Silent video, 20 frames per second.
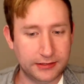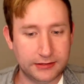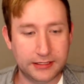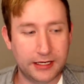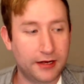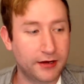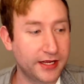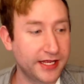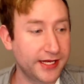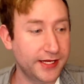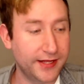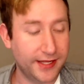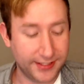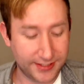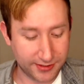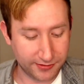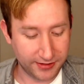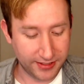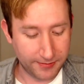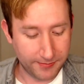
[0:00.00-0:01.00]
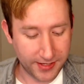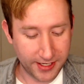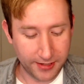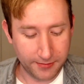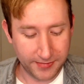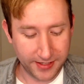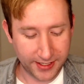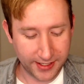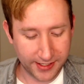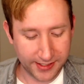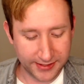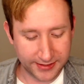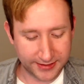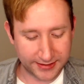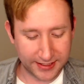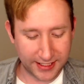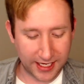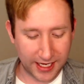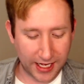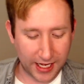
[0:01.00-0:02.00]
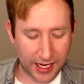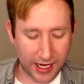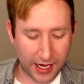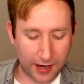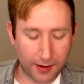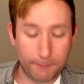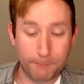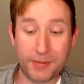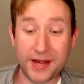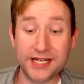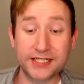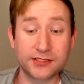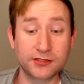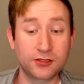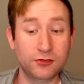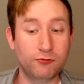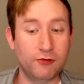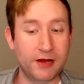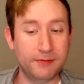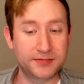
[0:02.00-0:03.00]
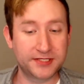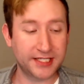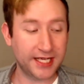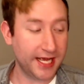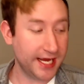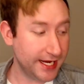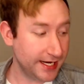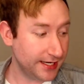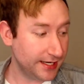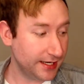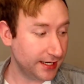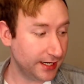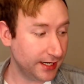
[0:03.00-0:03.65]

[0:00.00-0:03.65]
I'll get into that story in a minute because based on the website,